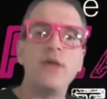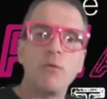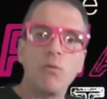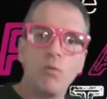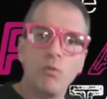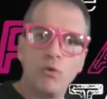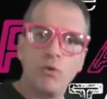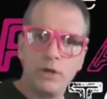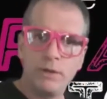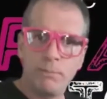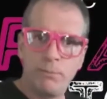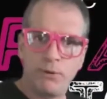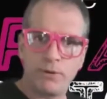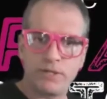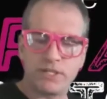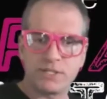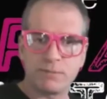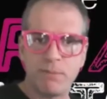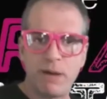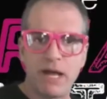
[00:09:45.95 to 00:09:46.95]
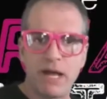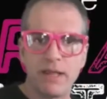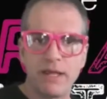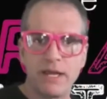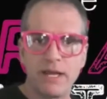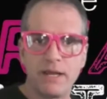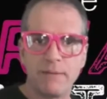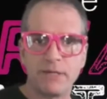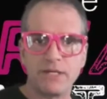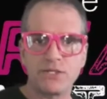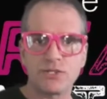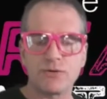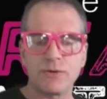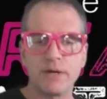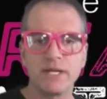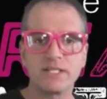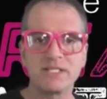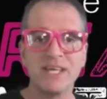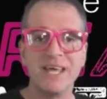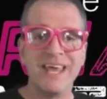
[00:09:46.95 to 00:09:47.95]
that would put a spotlight on my
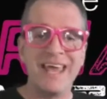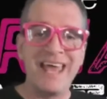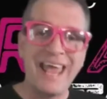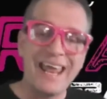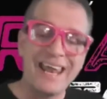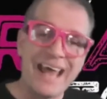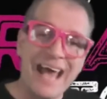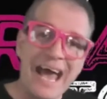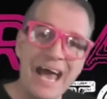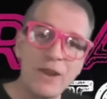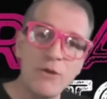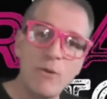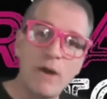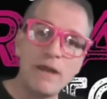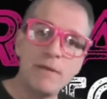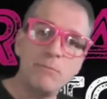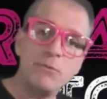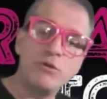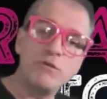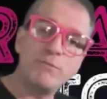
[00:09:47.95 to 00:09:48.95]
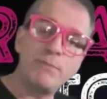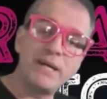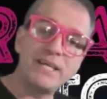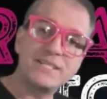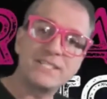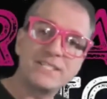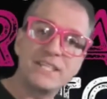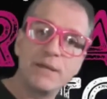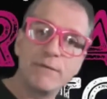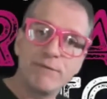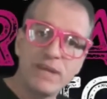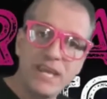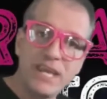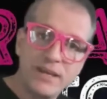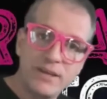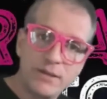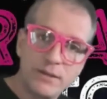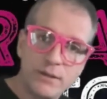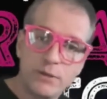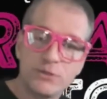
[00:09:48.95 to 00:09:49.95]
strengths? And how do I move myself
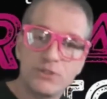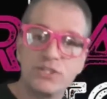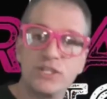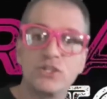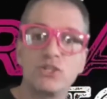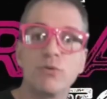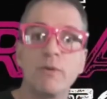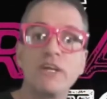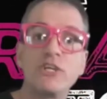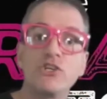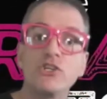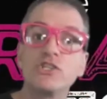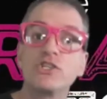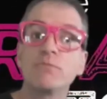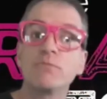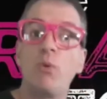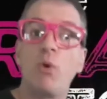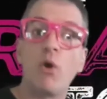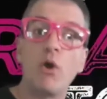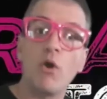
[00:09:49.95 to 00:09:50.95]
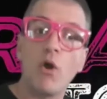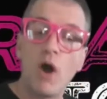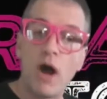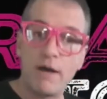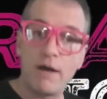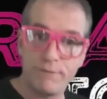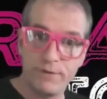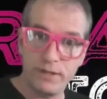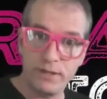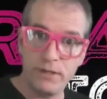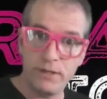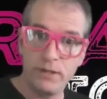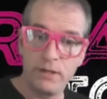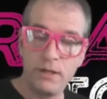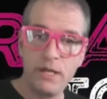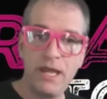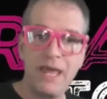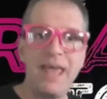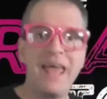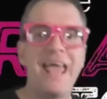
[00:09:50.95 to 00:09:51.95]
into those situations more often?
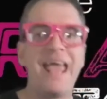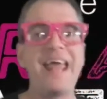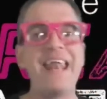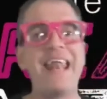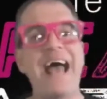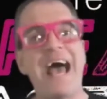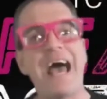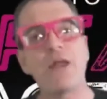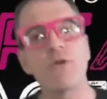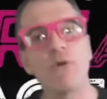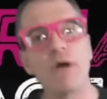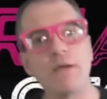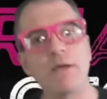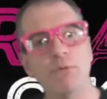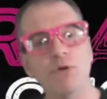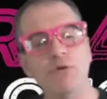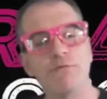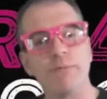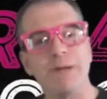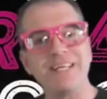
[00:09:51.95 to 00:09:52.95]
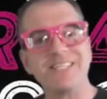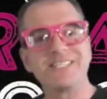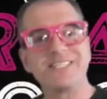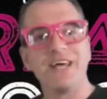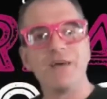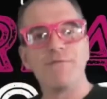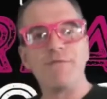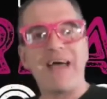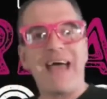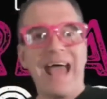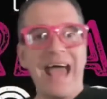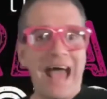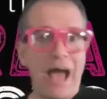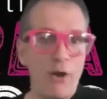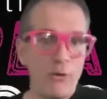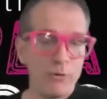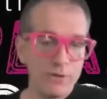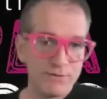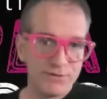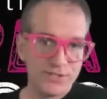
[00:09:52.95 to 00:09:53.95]
And how do I move myself
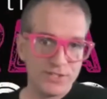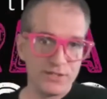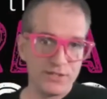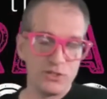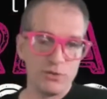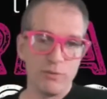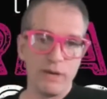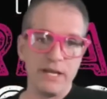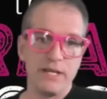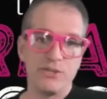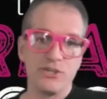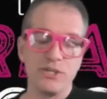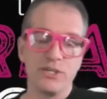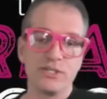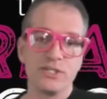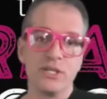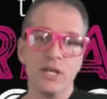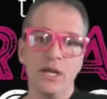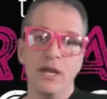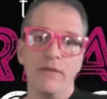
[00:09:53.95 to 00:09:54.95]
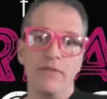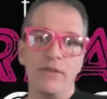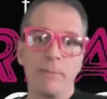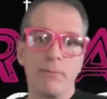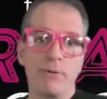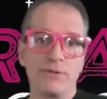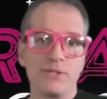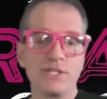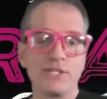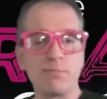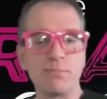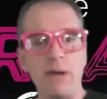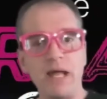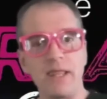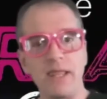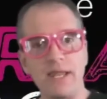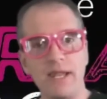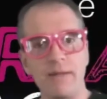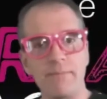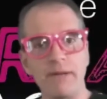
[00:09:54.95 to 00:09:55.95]
out of situations that put the
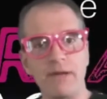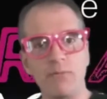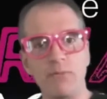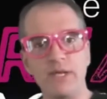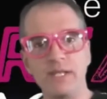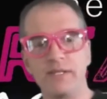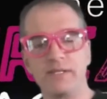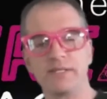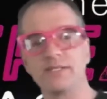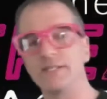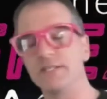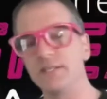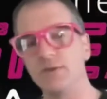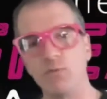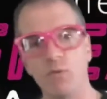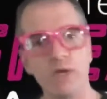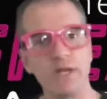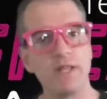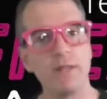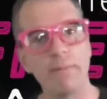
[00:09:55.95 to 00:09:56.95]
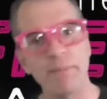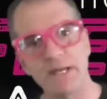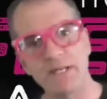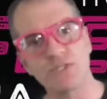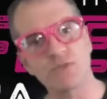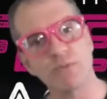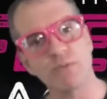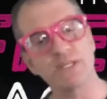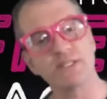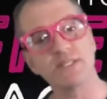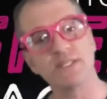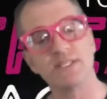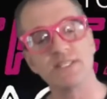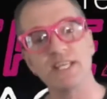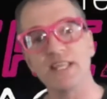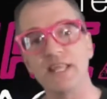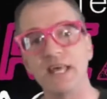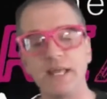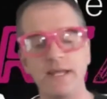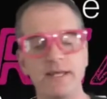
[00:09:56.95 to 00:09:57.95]
spotlight on my weaknesses. And one of the best ways to
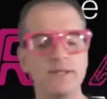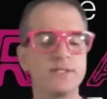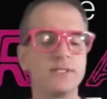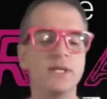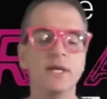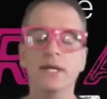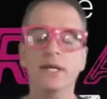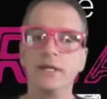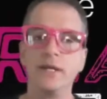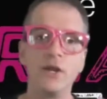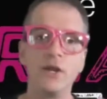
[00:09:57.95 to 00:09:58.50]
see that is,